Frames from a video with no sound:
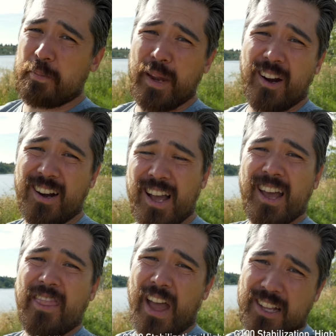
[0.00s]
beard.
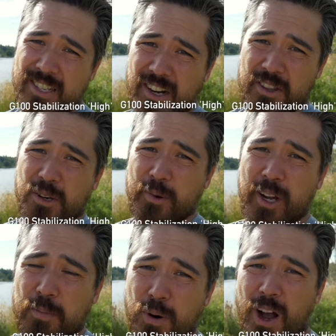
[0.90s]
That's another
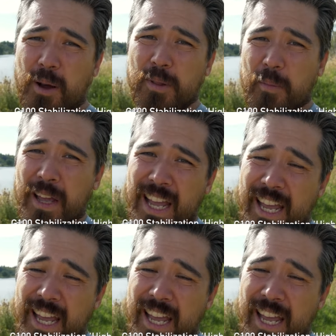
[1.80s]
real problem.